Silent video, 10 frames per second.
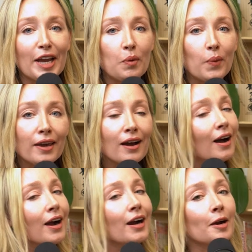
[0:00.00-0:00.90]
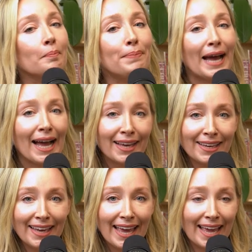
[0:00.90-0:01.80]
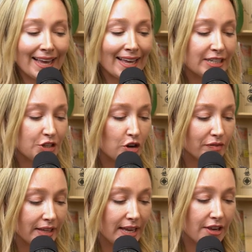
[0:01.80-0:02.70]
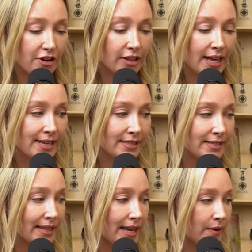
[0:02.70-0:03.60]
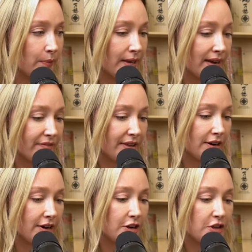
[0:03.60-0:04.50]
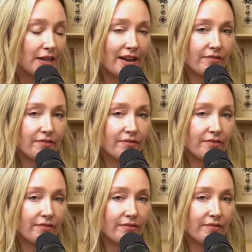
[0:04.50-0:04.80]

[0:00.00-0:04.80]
we are back, and hopefully in your glass, like we have here, you'll have the